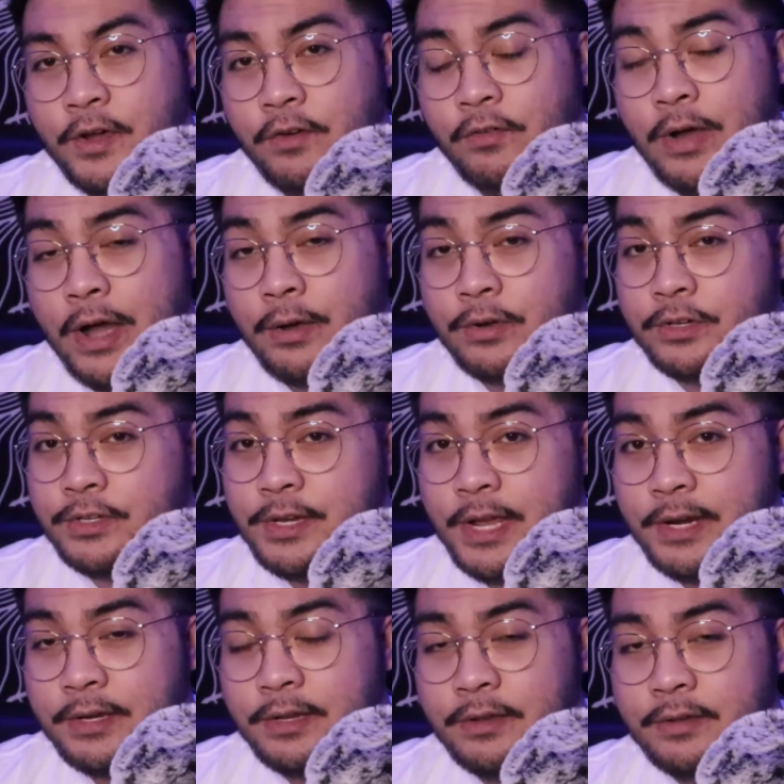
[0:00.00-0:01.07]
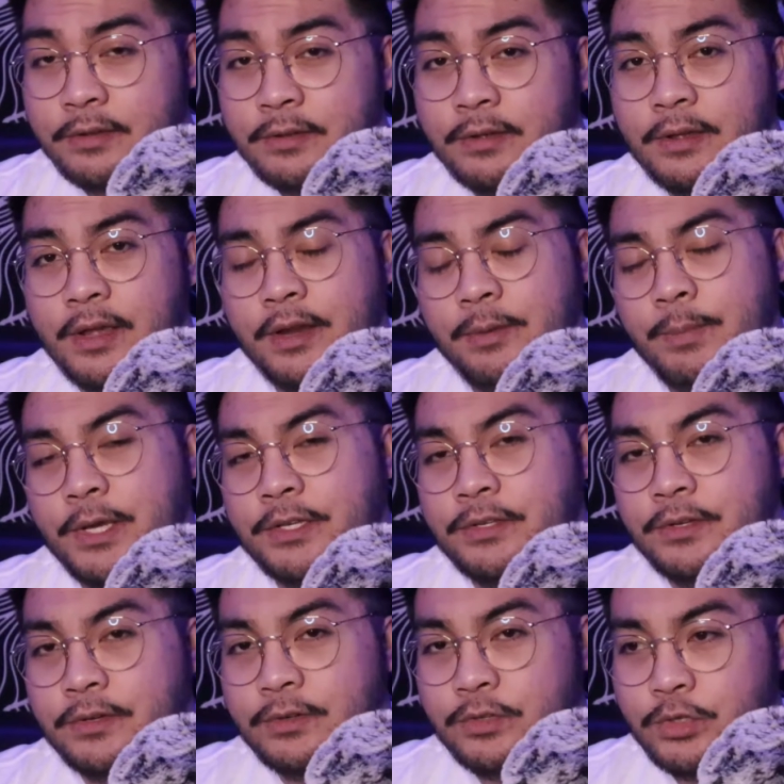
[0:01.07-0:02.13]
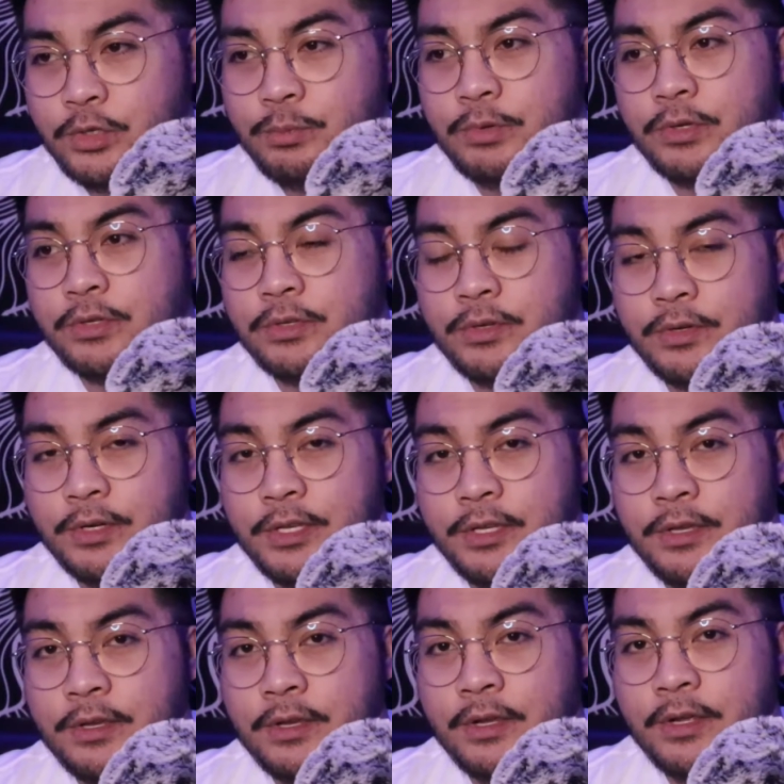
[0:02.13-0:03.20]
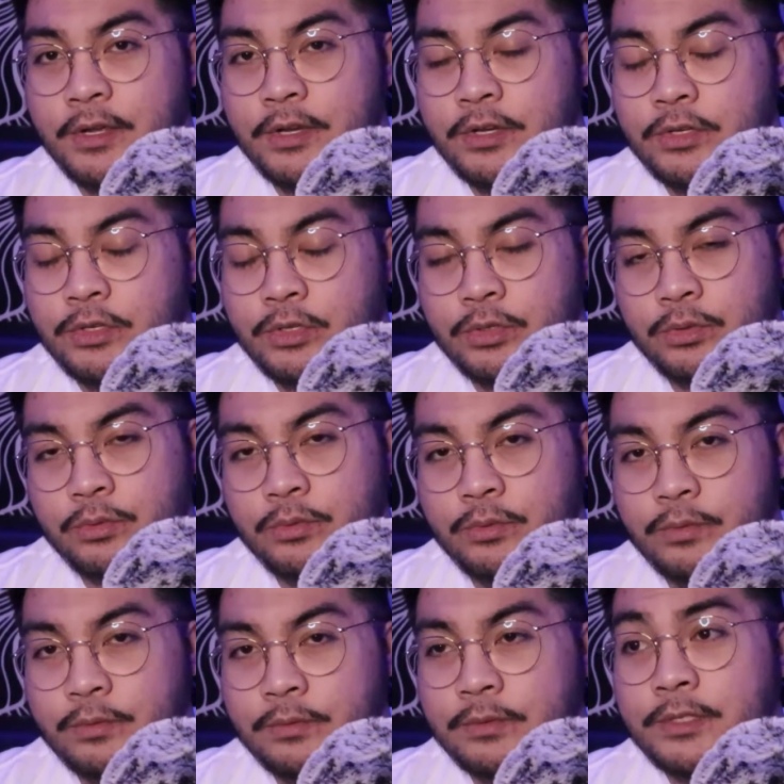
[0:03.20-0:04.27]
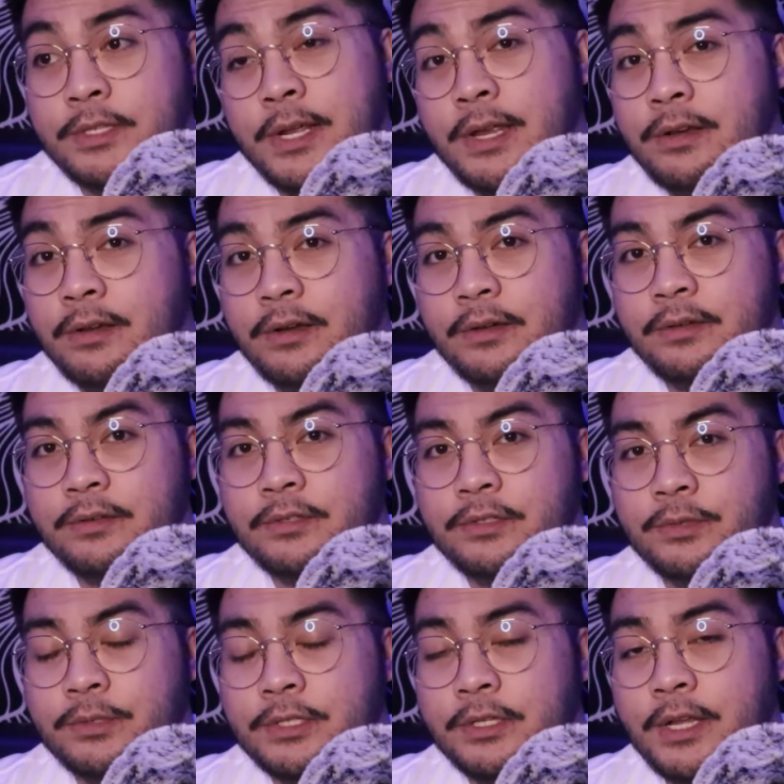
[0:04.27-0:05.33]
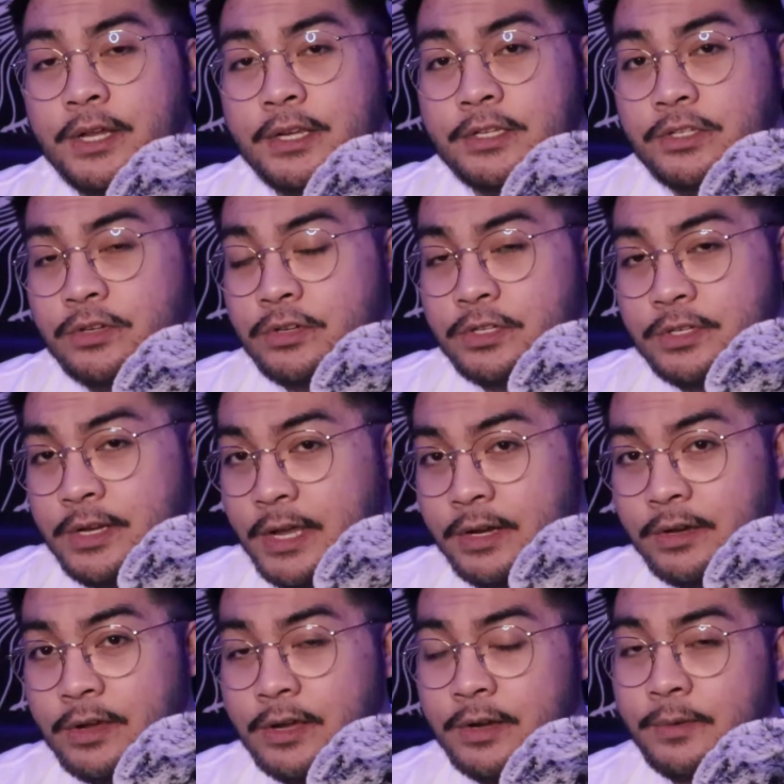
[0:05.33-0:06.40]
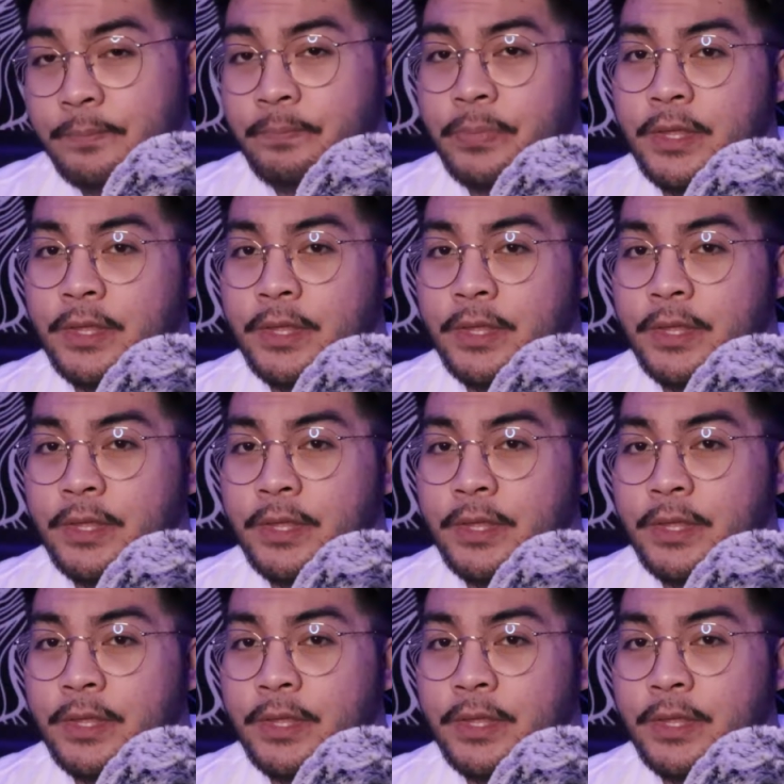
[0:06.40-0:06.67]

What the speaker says: of how you're standing, and it makes it super sturdy to stand on. So it's a lot easier to stand on.